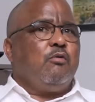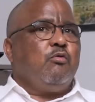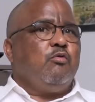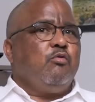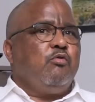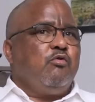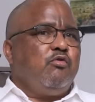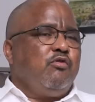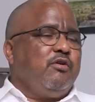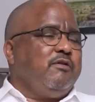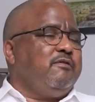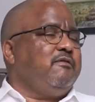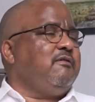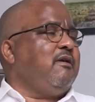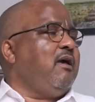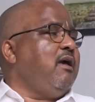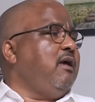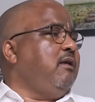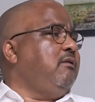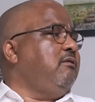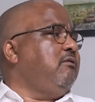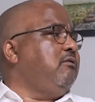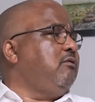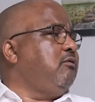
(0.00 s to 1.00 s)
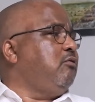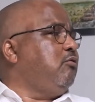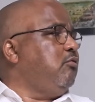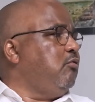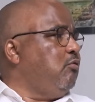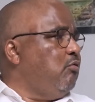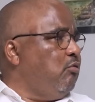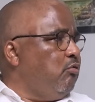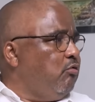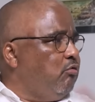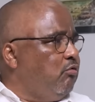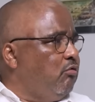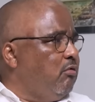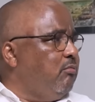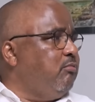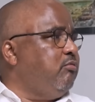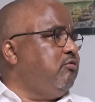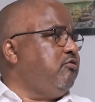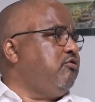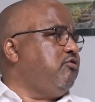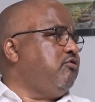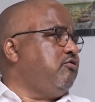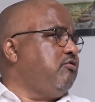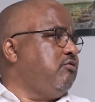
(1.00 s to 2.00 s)
who resigned to go to the
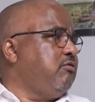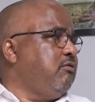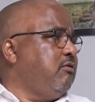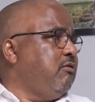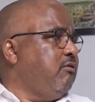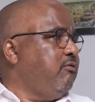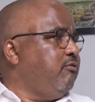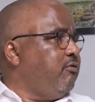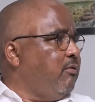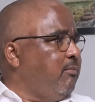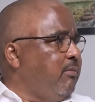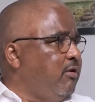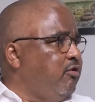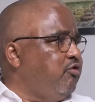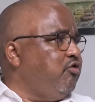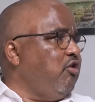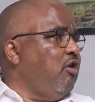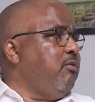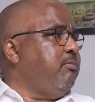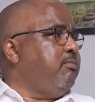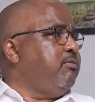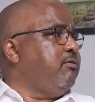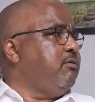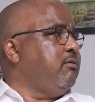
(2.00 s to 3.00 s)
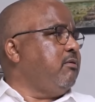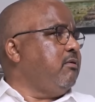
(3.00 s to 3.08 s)
bush from a job.